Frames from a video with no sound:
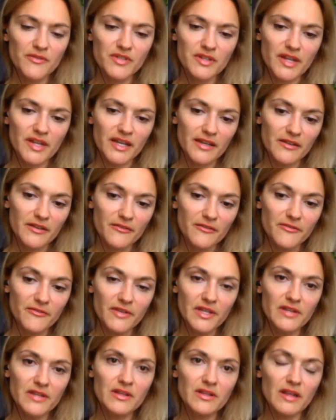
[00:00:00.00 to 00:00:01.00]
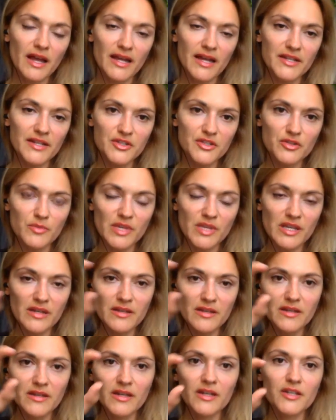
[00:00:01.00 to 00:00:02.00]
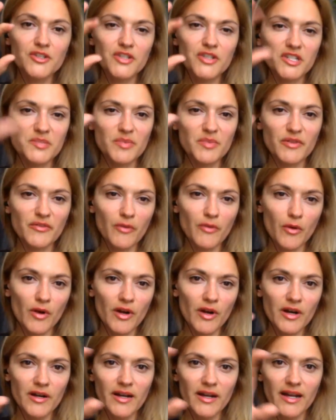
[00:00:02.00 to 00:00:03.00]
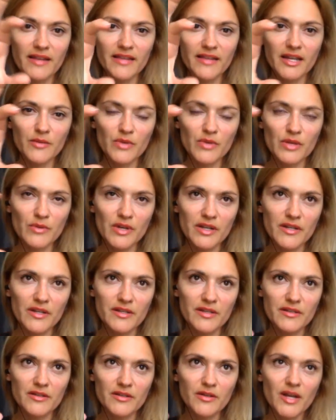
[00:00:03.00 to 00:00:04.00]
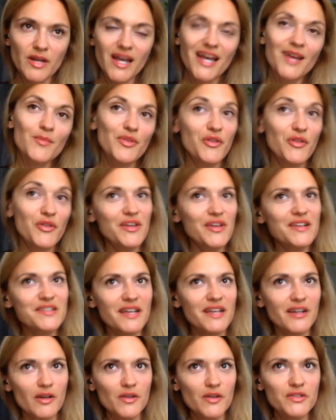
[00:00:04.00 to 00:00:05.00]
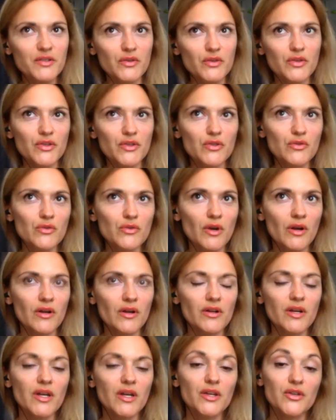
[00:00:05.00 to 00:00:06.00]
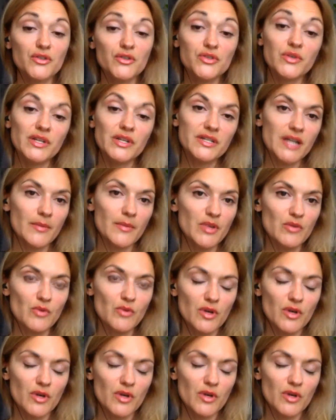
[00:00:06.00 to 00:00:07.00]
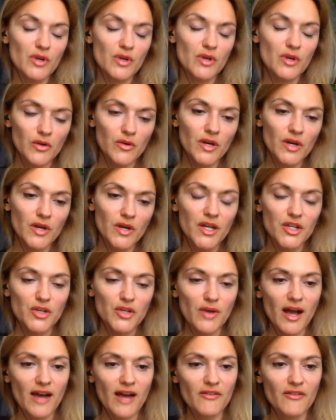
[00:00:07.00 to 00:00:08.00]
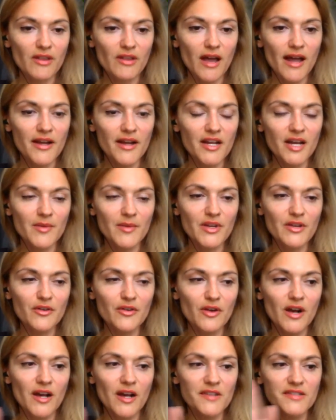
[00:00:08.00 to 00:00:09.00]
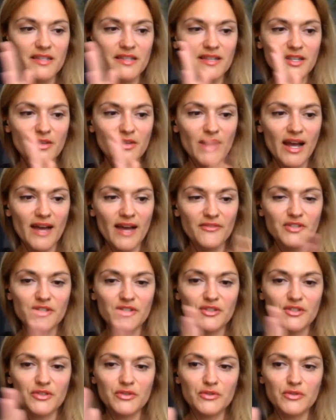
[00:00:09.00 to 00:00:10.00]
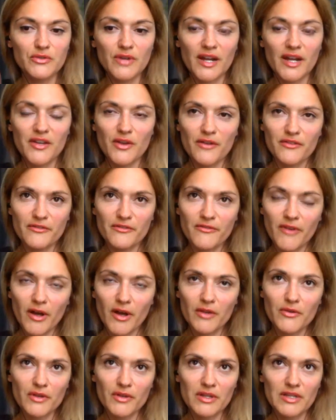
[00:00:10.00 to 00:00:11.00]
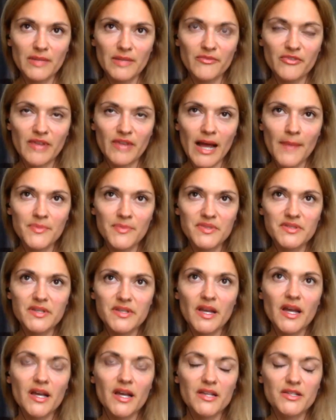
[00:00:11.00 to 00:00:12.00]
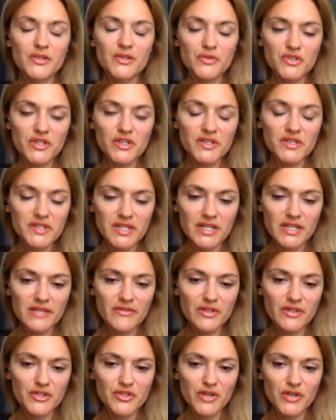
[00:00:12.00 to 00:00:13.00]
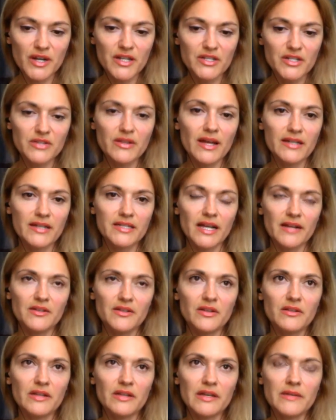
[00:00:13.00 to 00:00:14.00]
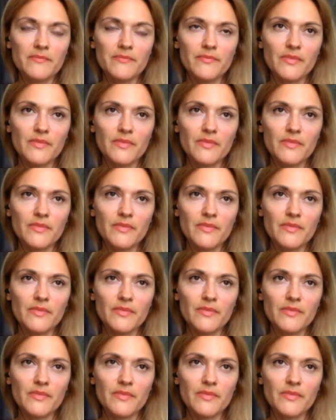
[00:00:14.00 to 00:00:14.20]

like feed the line to me just before, and then we would. But the thing is, like, also you're doing dubbing work, so you have a line coming across, and then you have to do, and you have to follow the lip flaps. So just to even try to do that technically,